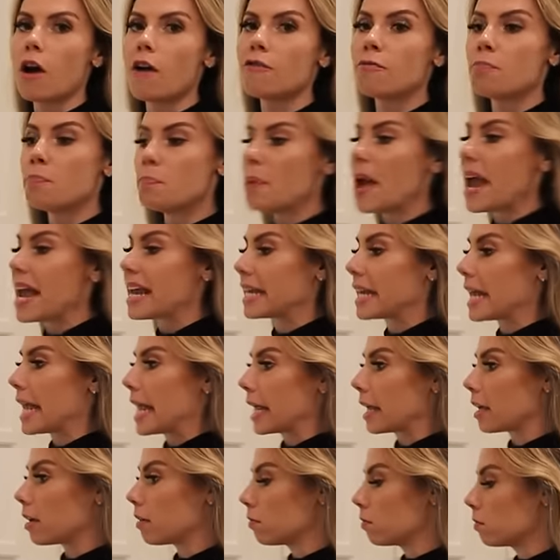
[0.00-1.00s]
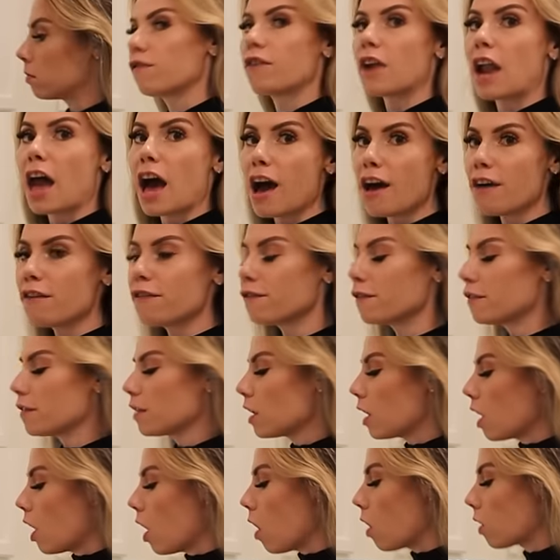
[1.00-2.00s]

of baking? Fluff?